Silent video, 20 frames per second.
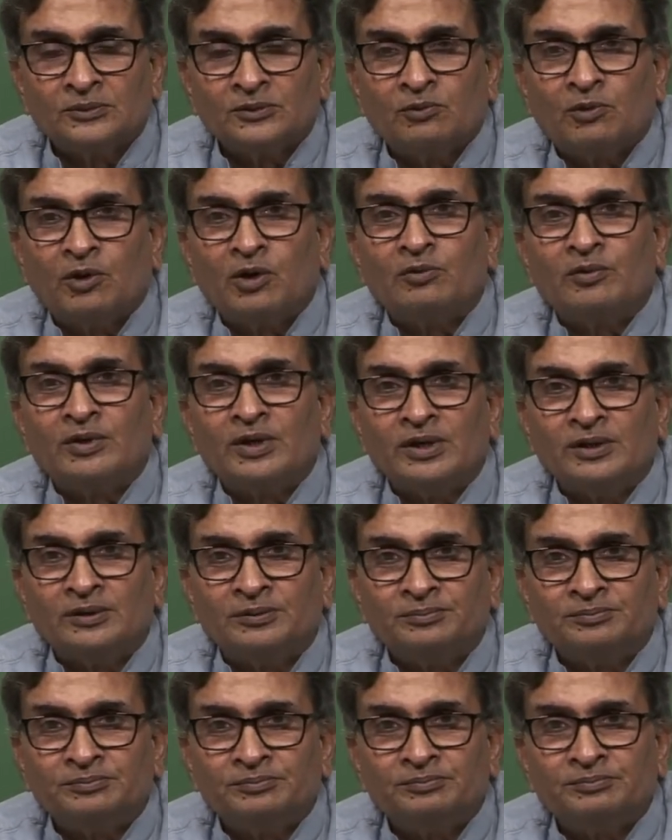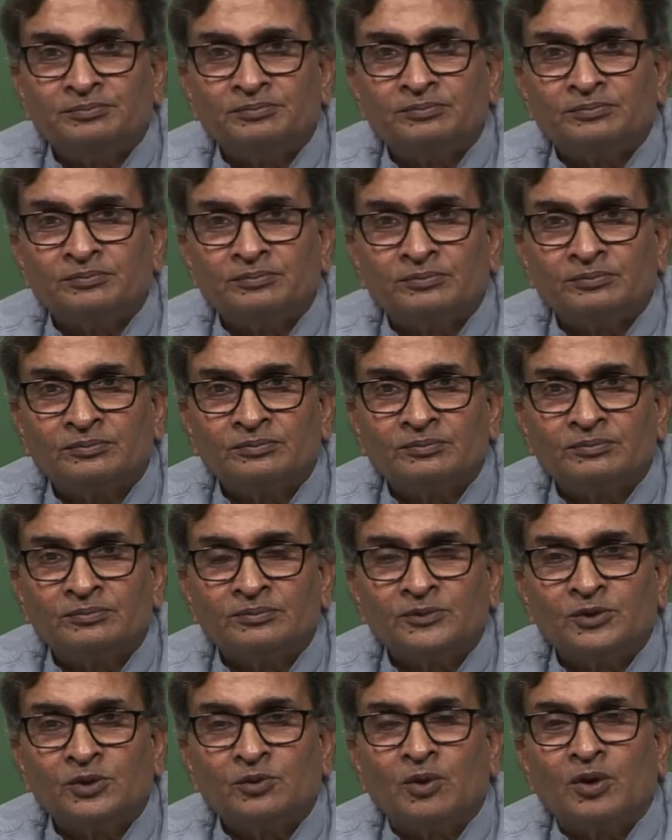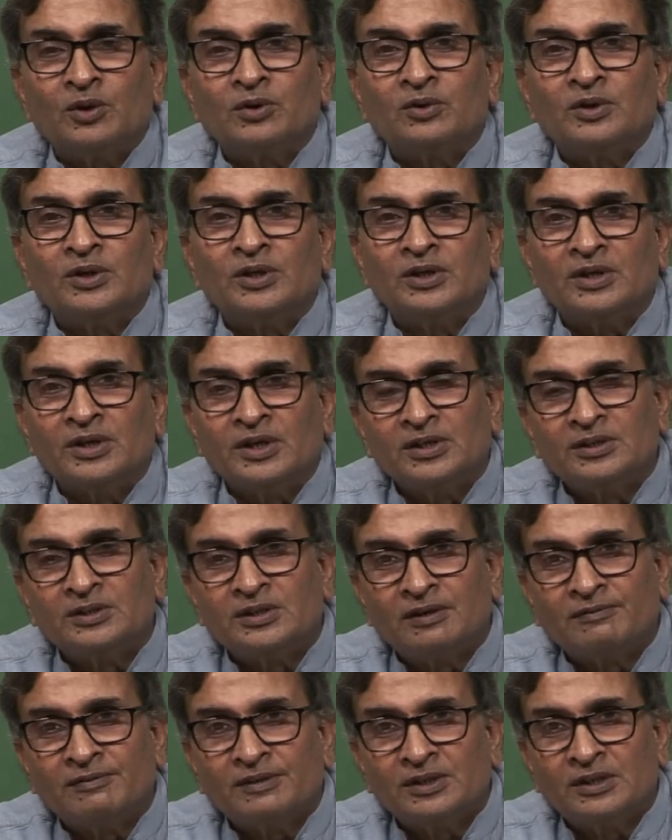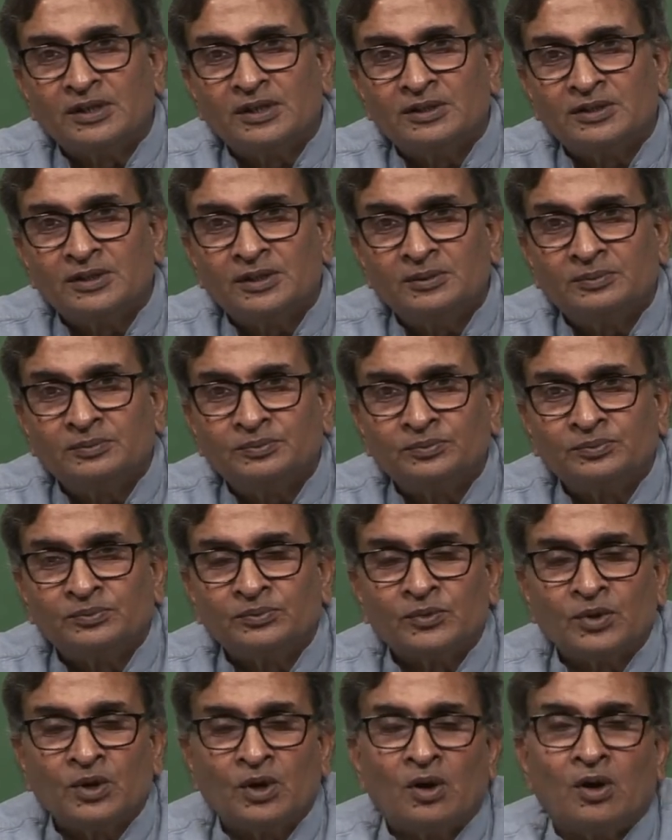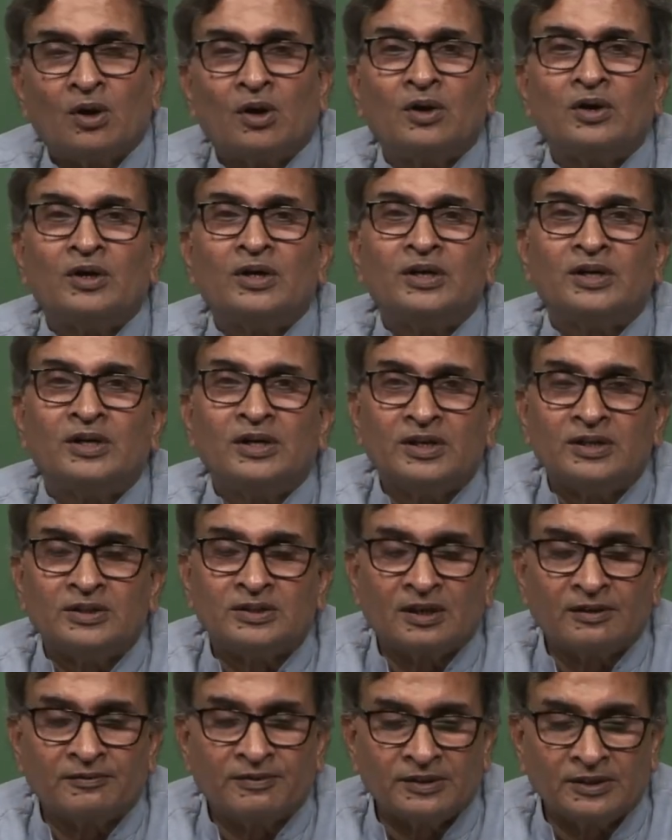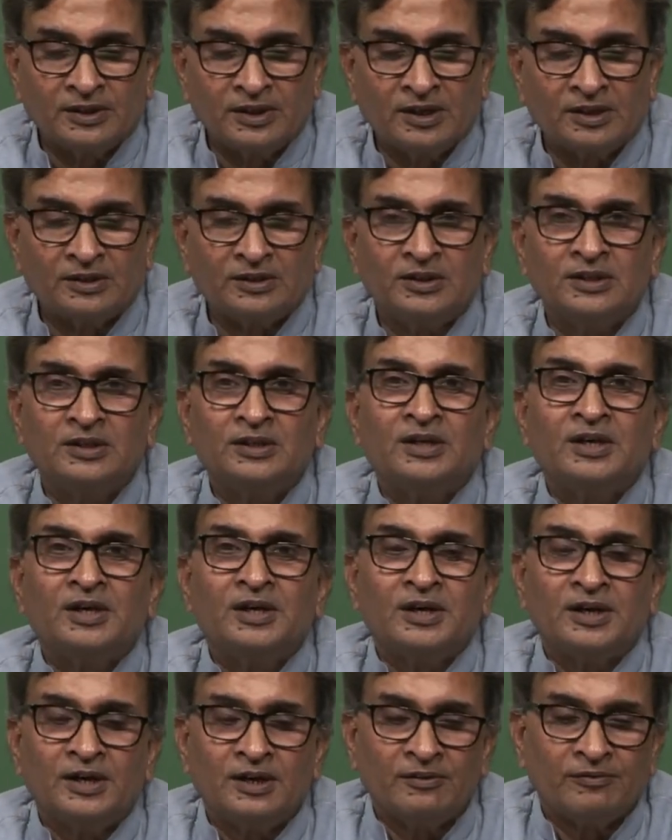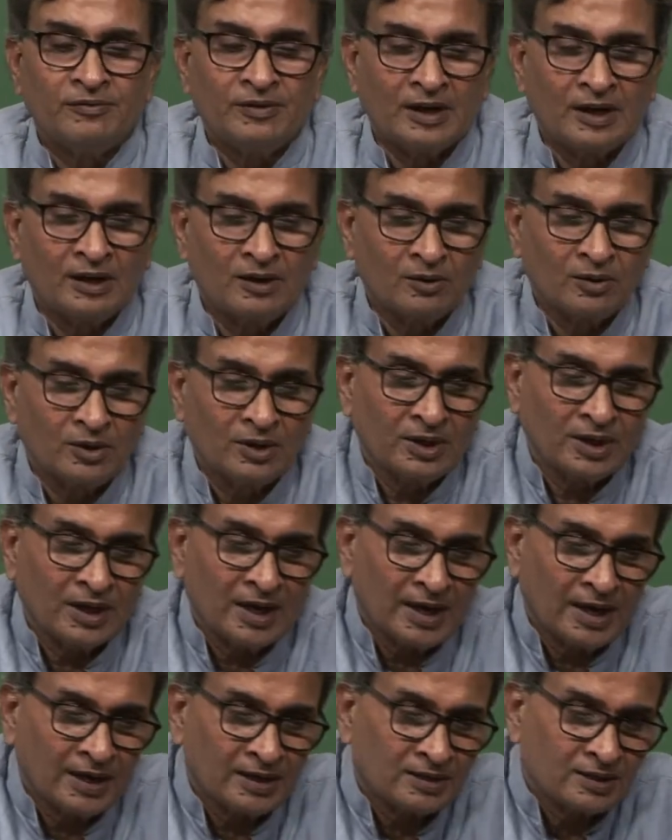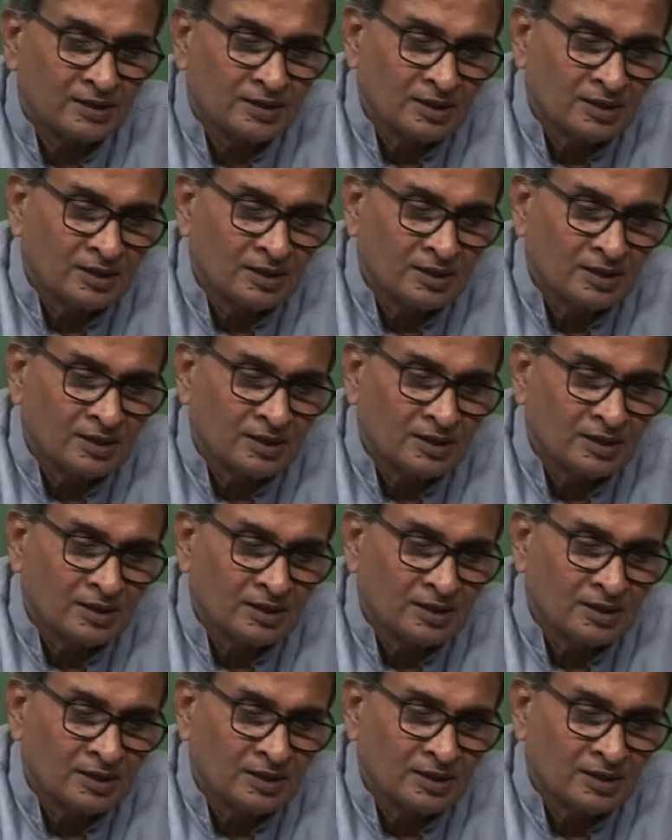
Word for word: What do we need? You want to increase surface energy or decrease surface energy if you are looking at